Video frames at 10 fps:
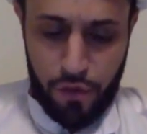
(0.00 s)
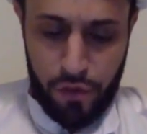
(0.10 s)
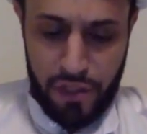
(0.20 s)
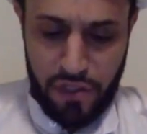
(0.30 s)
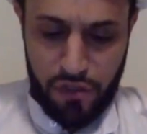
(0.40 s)

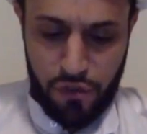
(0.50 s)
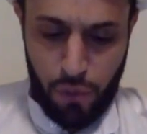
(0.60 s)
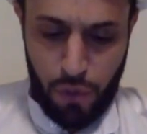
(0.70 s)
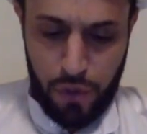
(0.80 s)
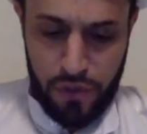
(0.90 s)
Sunni
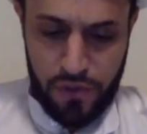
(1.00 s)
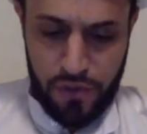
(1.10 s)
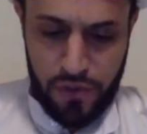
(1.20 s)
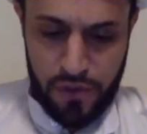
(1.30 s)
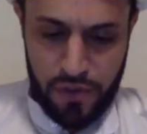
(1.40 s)

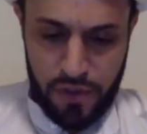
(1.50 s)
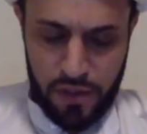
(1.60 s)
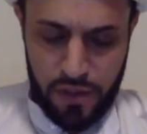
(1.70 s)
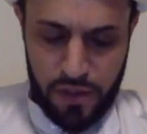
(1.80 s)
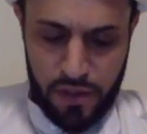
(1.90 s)
source.
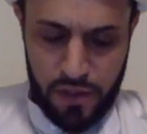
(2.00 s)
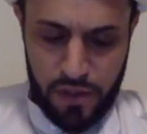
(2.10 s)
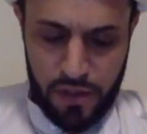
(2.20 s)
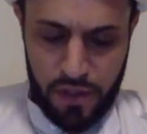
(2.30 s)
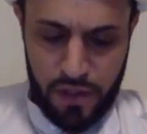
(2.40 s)

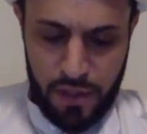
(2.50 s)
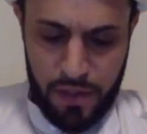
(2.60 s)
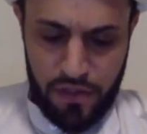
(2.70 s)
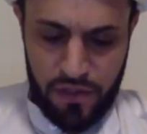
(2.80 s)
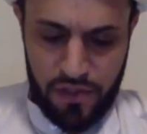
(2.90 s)

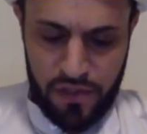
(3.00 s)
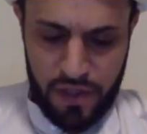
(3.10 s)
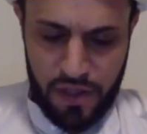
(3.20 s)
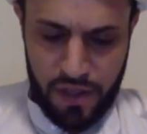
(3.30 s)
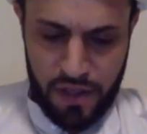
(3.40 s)
Let me
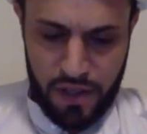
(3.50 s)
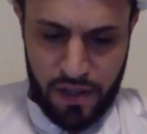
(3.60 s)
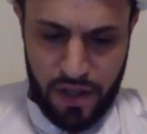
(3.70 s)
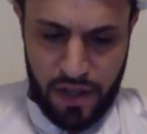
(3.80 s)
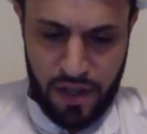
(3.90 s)
just I
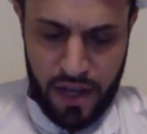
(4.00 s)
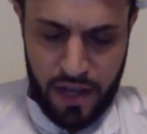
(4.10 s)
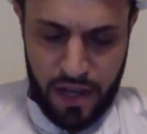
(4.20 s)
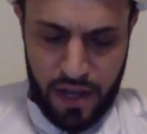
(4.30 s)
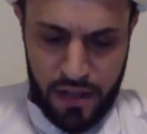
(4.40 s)

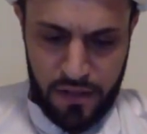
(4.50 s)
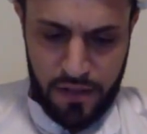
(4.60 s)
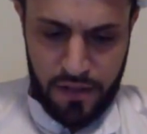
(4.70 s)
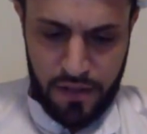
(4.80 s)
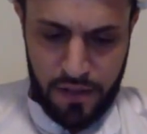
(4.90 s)
had it.